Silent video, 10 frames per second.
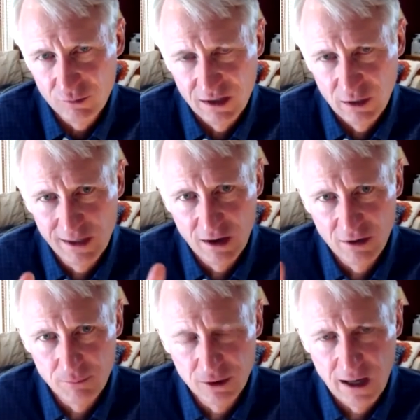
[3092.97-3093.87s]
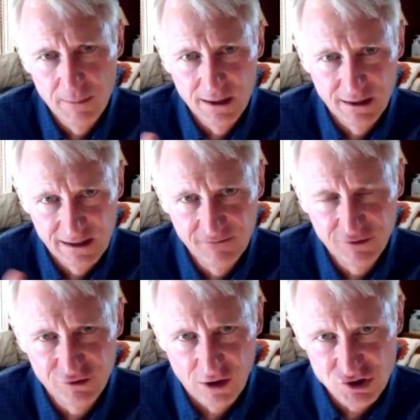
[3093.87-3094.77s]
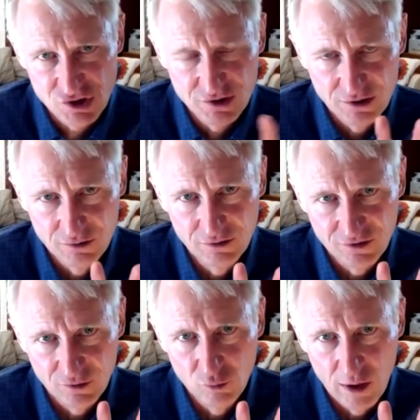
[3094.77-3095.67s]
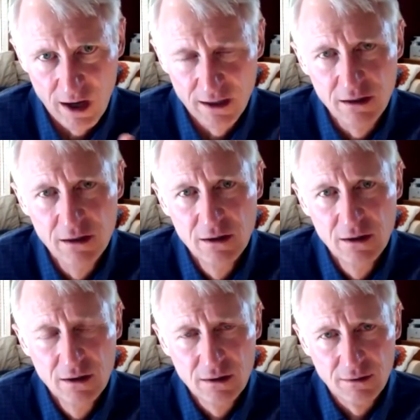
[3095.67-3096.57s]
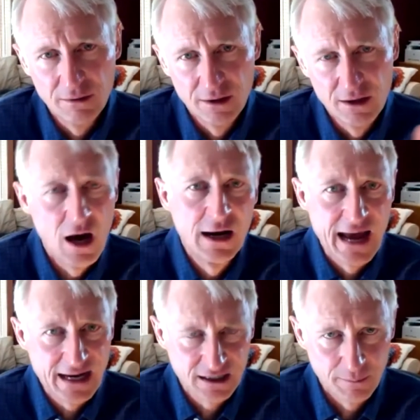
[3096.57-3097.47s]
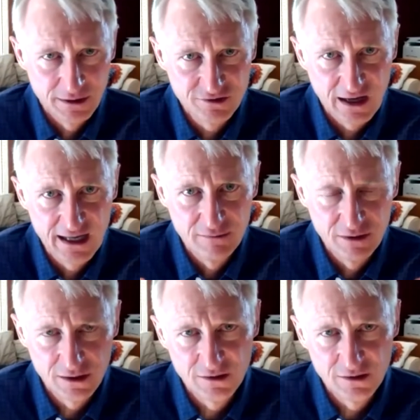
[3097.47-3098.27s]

you know, we had all the plumbing and the infrastructure to to run the non-academic side of it.